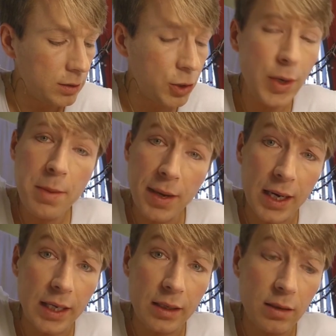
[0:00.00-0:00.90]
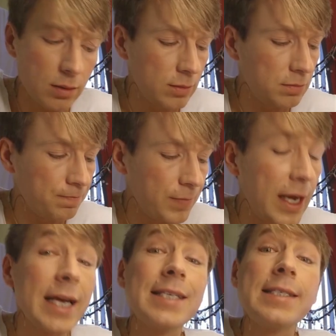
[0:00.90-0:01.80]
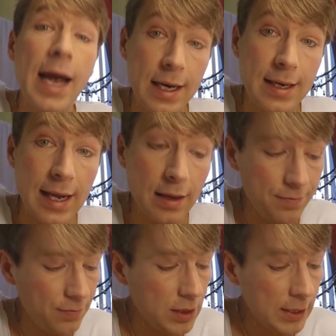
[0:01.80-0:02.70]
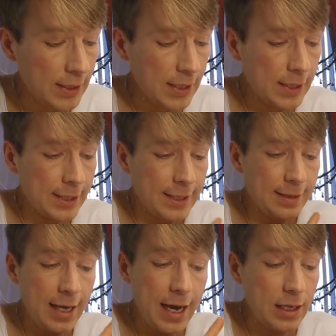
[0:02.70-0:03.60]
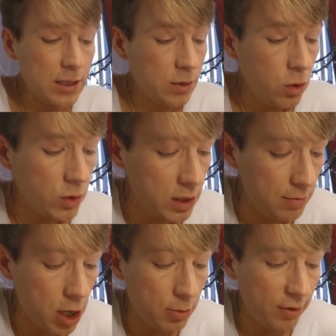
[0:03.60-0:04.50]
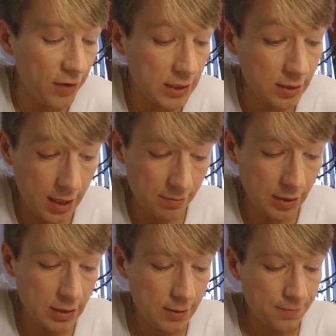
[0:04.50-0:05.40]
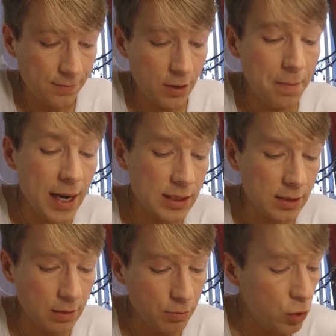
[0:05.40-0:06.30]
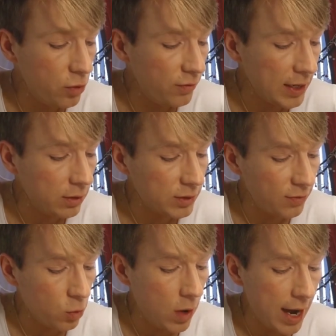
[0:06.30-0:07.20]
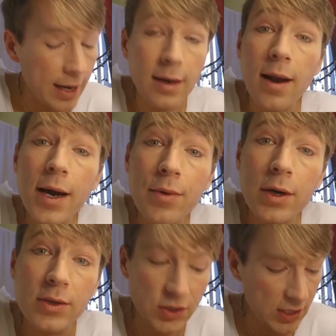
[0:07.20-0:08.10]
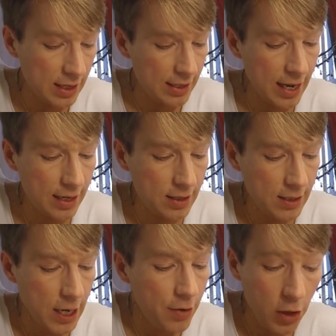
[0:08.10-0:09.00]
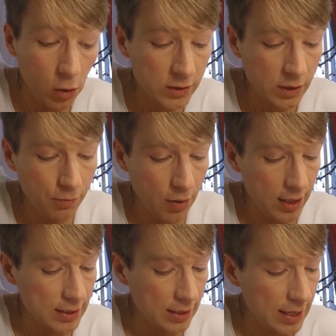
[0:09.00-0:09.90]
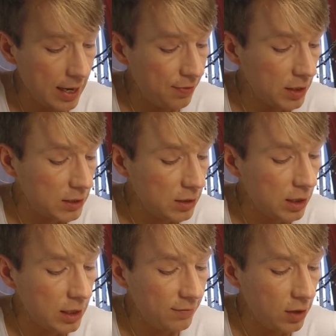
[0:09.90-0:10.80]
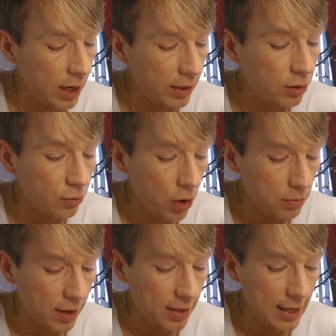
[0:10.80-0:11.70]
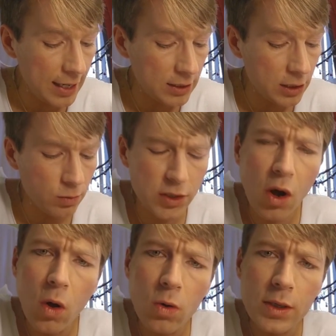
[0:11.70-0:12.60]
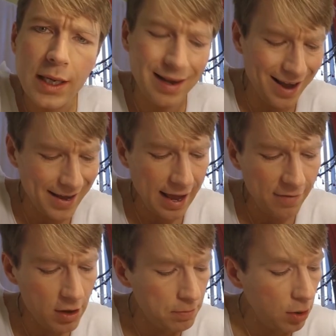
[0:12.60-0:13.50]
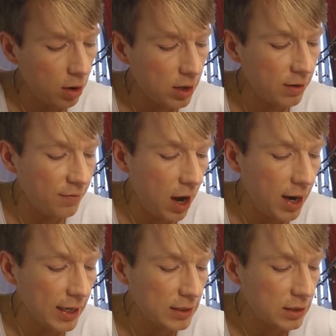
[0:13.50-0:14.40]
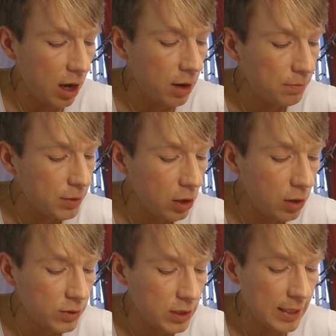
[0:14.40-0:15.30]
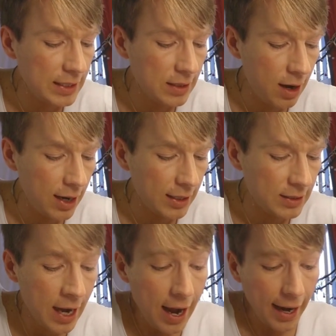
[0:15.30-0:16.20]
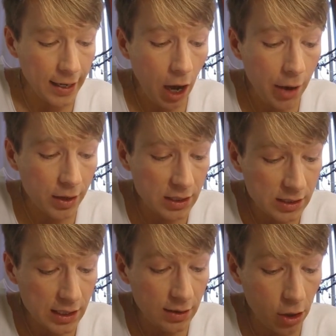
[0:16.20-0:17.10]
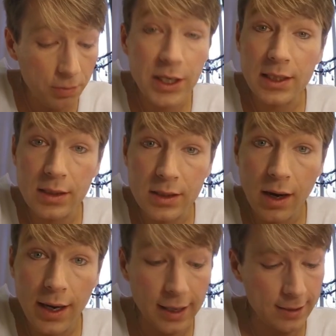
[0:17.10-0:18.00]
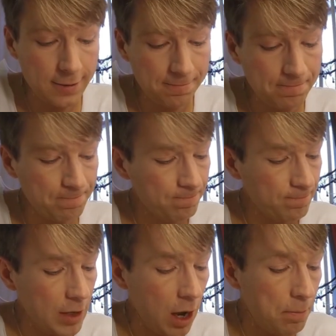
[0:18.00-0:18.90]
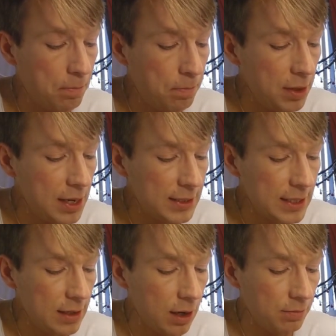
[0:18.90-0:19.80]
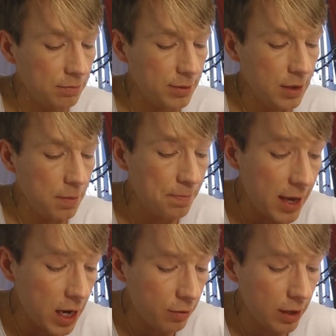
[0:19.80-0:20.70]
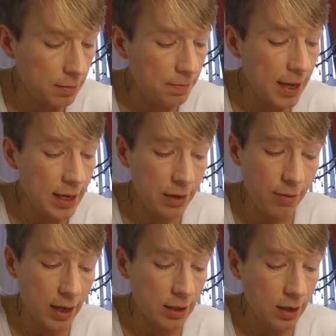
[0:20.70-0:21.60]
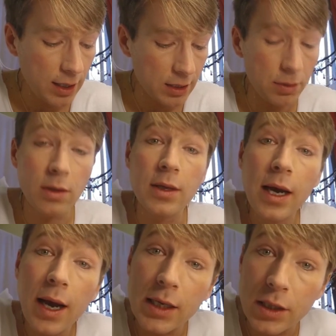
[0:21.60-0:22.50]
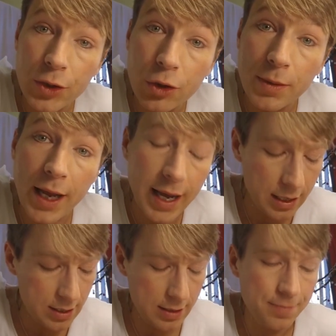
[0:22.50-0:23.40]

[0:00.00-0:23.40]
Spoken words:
Tree panning? Exactly. That caused a murmur of excitement. The master moved out of the way, and Lyra could see again. The old sub-rector, in the circle of light thrown by the lantern, was holding a heavy block of ice up close to his eyes, and Lyra could see the object inside it. A bloody lump, barely recognizable as a human head.